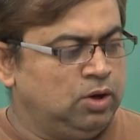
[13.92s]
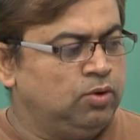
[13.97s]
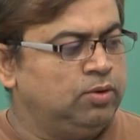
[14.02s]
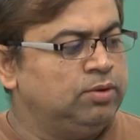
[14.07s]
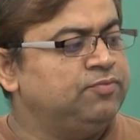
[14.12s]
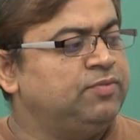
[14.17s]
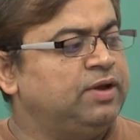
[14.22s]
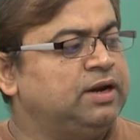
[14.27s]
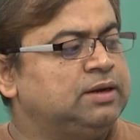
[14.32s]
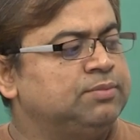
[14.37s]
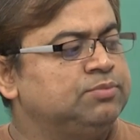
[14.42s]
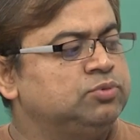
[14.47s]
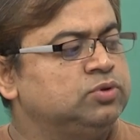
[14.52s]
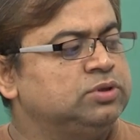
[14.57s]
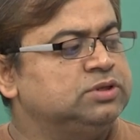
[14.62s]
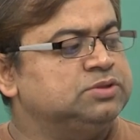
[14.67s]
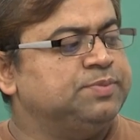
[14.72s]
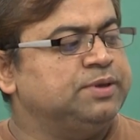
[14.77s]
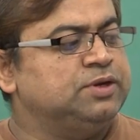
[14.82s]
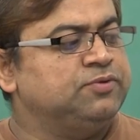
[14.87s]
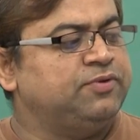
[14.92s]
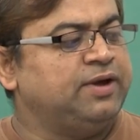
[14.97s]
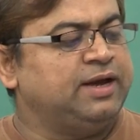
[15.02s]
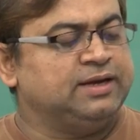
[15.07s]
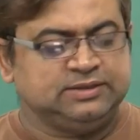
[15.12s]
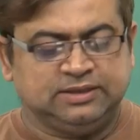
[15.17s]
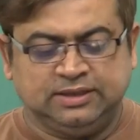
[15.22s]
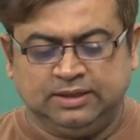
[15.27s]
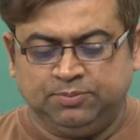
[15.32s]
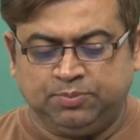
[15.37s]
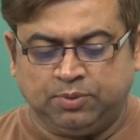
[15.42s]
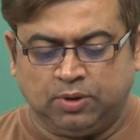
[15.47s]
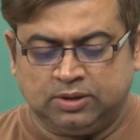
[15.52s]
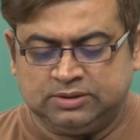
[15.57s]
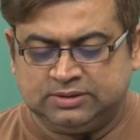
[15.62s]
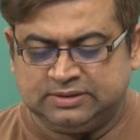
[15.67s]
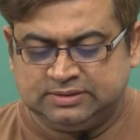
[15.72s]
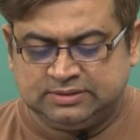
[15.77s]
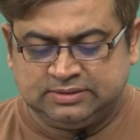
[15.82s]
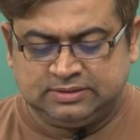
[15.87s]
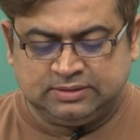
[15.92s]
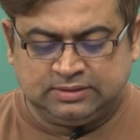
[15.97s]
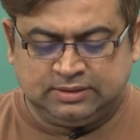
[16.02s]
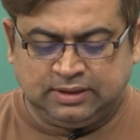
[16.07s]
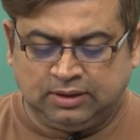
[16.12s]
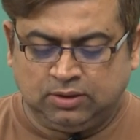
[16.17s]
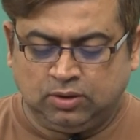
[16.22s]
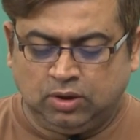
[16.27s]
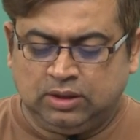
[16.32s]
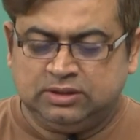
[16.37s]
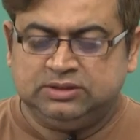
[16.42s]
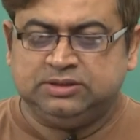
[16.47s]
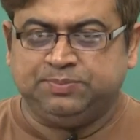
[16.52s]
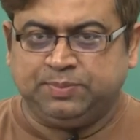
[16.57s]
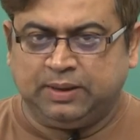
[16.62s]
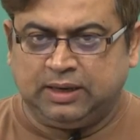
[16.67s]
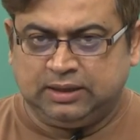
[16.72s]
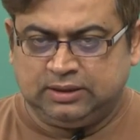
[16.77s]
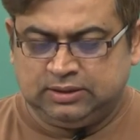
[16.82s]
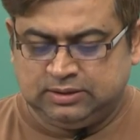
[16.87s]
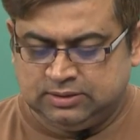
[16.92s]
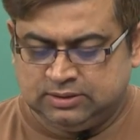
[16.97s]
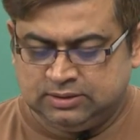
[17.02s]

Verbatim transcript: and welcome to this manufacturing process technology part